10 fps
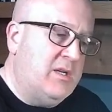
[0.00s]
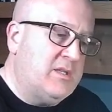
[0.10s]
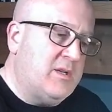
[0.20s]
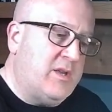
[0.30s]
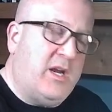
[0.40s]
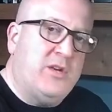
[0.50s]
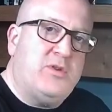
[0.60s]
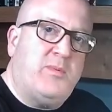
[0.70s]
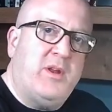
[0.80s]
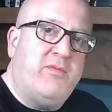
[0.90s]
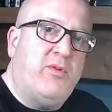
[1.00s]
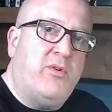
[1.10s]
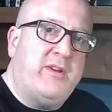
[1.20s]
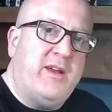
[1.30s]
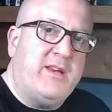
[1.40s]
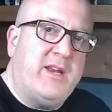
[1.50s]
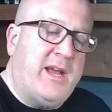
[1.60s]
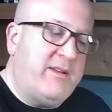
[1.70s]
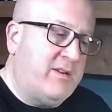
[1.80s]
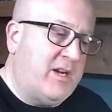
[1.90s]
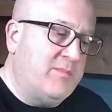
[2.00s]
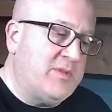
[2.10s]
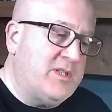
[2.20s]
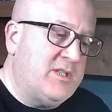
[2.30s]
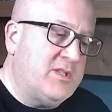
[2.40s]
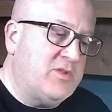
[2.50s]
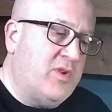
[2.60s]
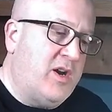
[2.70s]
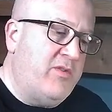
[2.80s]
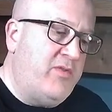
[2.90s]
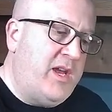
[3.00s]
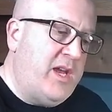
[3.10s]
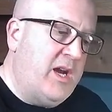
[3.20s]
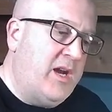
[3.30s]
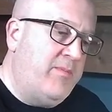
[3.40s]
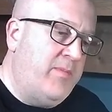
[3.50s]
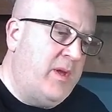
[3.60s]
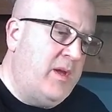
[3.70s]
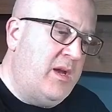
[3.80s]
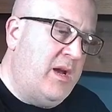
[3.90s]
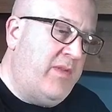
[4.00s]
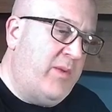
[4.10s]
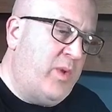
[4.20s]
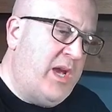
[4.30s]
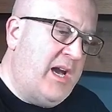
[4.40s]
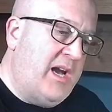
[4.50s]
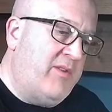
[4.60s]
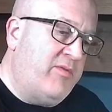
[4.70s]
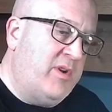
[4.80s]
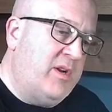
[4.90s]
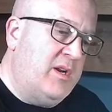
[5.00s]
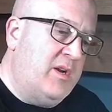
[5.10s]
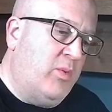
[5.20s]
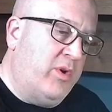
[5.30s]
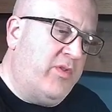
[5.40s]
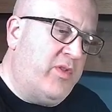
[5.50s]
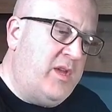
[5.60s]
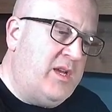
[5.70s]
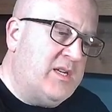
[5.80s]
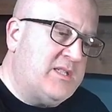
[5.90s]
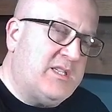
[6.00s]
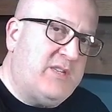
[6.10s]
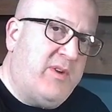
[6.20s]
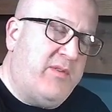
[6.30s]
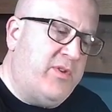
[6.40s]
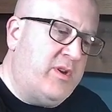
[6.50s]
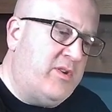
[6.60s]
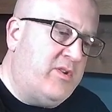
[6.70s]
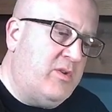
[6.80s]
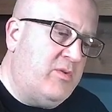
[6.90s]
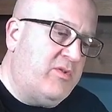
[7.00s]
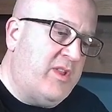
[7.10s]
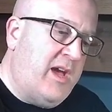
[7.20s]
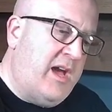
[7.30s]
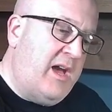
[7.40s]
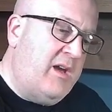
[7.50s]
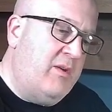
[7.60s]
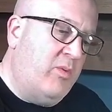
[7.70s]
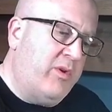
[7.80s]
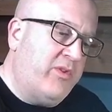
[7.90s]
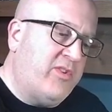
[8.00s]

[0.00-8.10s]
So the IEEE 488 connector comes into the drive here, and then we have one of the 6532s there, one of the